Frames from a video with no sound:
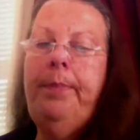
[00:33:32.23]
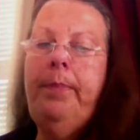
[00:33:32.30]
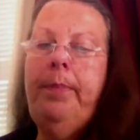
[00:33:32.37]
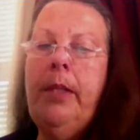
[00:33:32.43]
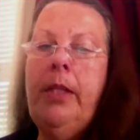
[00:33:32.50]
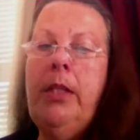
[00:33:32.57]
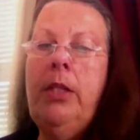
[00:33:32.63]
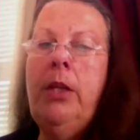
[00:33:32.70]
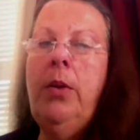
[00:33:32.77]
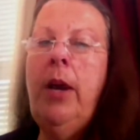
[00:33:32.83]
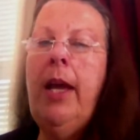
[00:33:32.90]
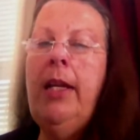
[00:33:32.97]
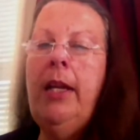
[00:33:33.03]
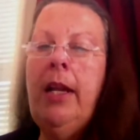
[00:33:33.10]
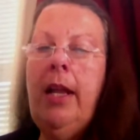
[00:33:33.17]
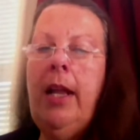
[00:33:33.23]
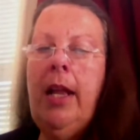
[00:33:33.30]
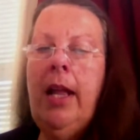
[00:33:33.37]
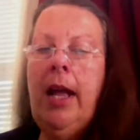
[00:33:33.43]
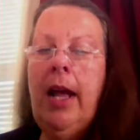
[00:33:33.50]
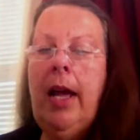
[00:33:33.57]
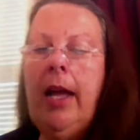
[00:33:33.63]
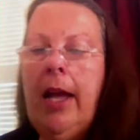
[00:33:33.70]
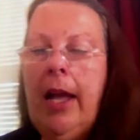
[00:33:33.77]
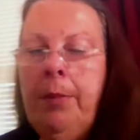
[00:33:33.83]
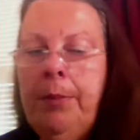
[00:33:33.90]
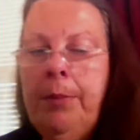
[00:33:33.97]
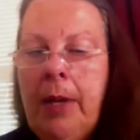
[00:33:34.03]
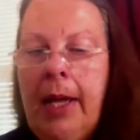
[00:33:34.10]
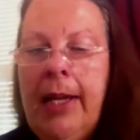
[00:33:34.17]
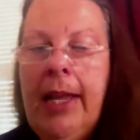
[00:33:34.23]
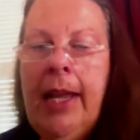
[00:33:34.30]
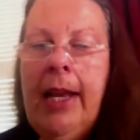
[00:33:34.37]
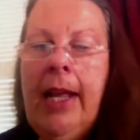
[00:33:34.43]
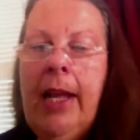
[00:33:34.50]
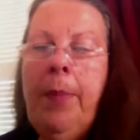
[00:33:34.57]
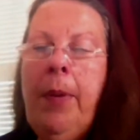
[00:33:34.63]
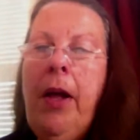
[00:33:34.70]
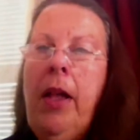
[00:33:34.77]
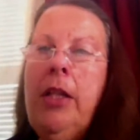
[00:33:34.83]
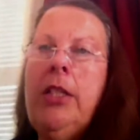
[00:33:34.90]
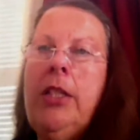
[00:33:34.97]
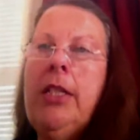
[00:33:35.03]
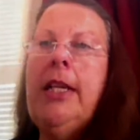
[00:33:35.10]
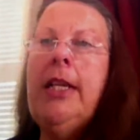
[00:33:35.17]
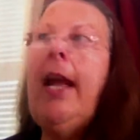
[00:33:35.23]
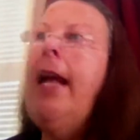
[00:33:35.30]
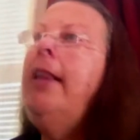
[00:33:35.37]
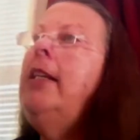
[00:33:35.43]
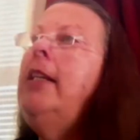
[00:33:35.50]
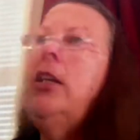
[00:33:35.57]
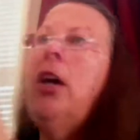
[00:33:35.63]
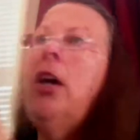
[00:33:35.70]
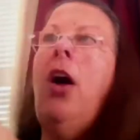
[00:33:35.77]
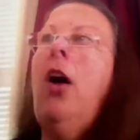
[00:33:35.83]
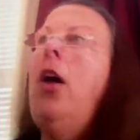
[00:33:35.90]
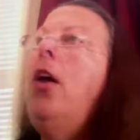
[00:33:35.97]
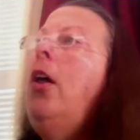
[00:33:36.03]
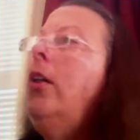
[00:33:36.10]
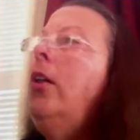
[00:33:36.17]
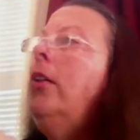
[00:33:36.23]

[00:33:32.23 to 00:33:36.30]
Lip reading: So I'm again, I apologize. I had this all